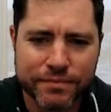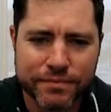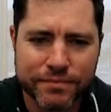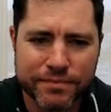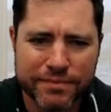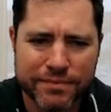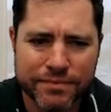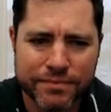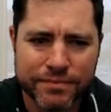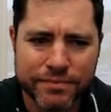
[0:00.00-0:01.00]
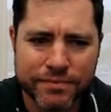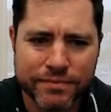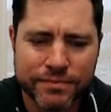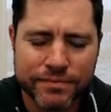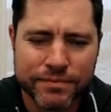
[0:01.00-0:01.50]

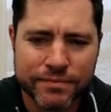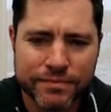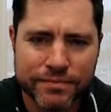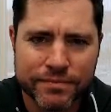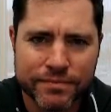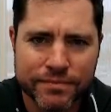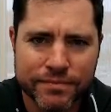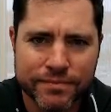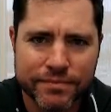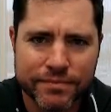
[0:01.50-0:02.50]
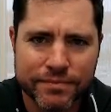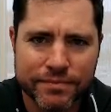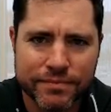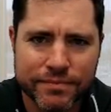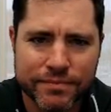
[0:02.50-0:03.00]

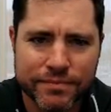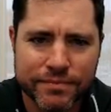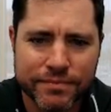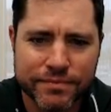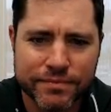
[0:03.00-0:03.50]
The person shown says nothing.